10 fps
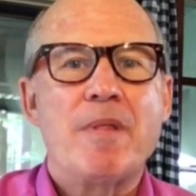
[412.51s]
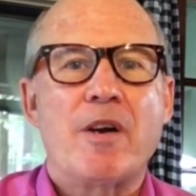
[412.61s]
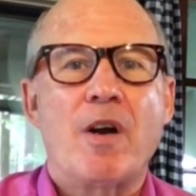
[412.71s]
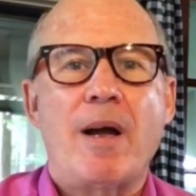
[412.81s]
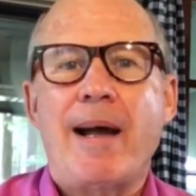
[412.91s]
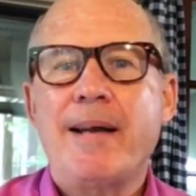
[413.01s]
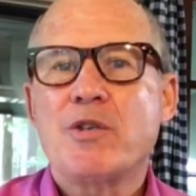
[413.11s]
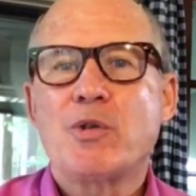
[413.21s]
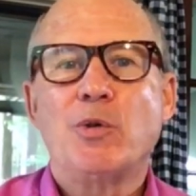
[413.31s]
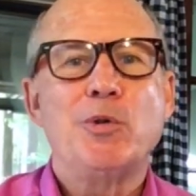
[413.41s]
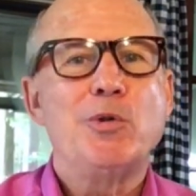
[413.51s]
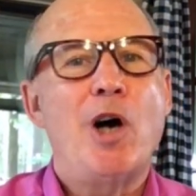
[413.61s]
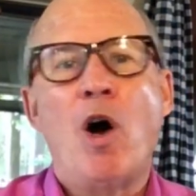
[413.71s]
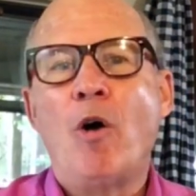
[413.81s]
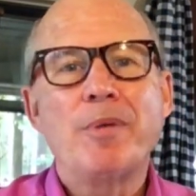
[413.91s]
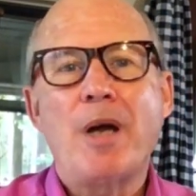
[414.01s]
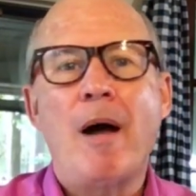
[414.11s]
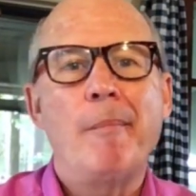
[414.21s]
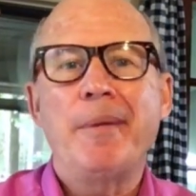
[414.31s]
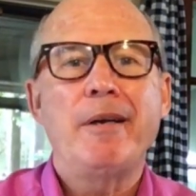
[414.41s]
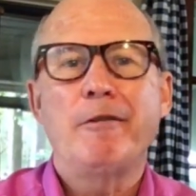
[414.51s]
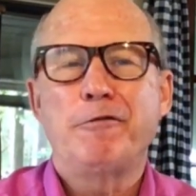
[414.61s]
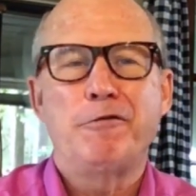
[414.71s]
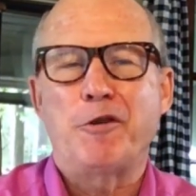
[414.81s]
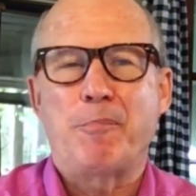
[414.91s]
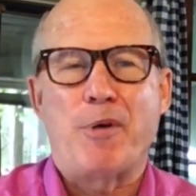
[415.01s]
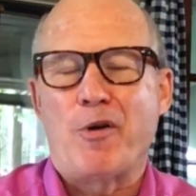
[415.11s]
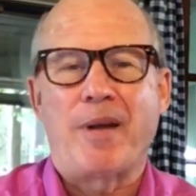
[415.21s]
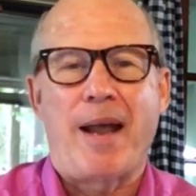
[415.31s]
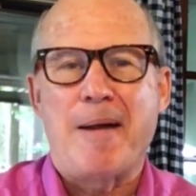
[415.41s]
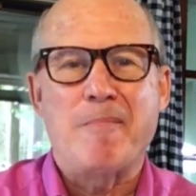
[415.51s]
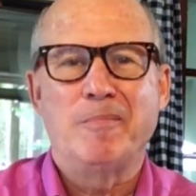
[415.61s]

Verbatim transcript: their high school homecoming football game.